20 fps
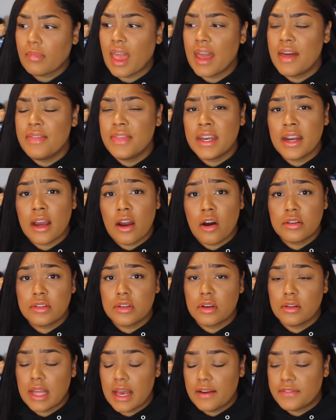And then I
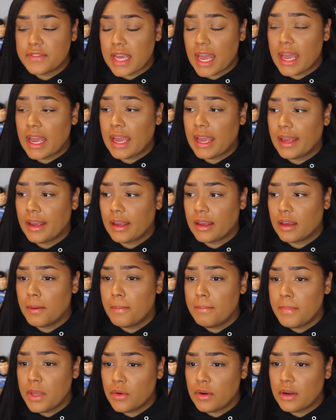also left a
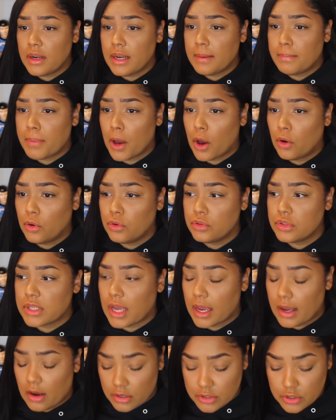community post.
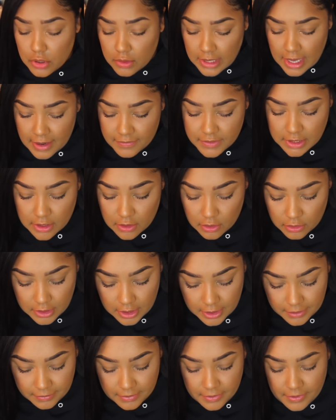I also left a, hold
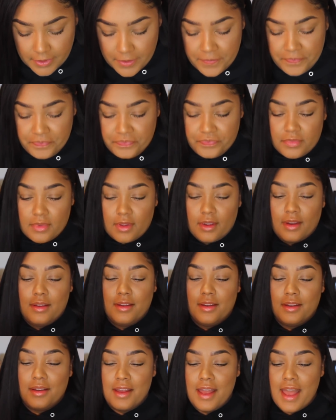on.
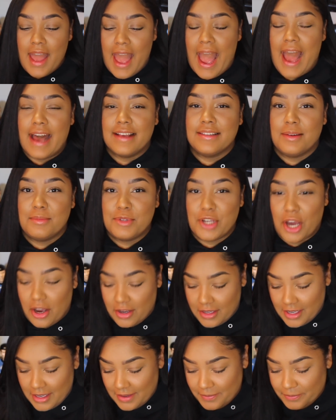As I'm
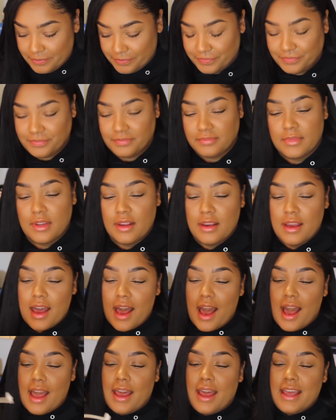talking,
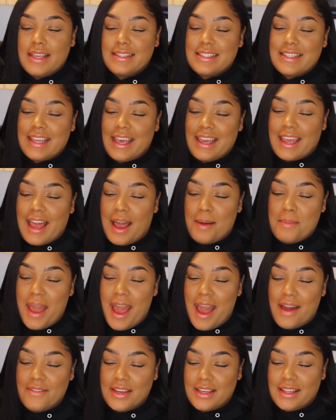it's like I'm
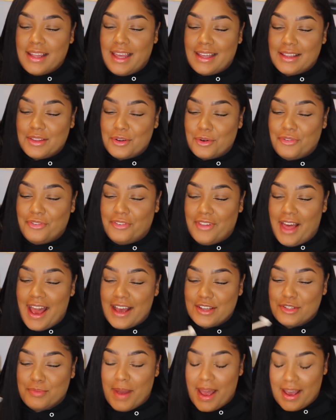having like little
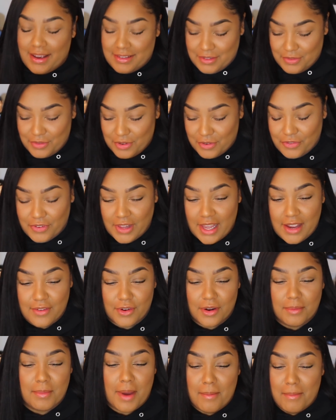flashbacks of the
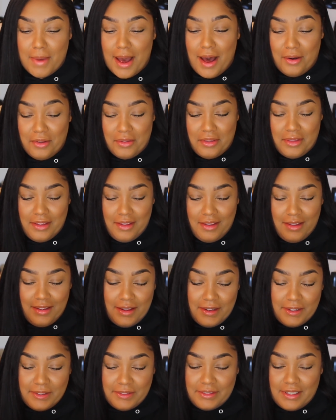flavor in my mouth.
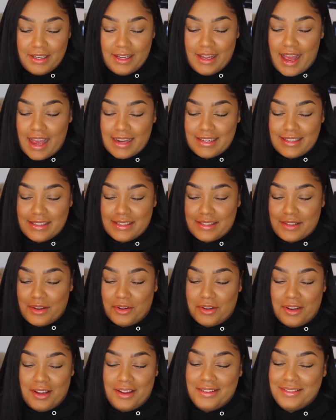
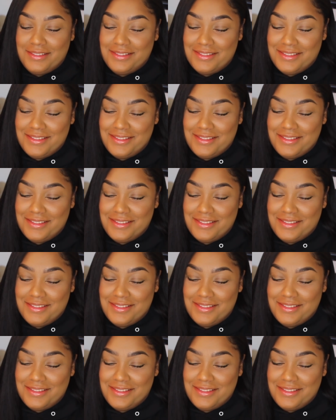Hold on.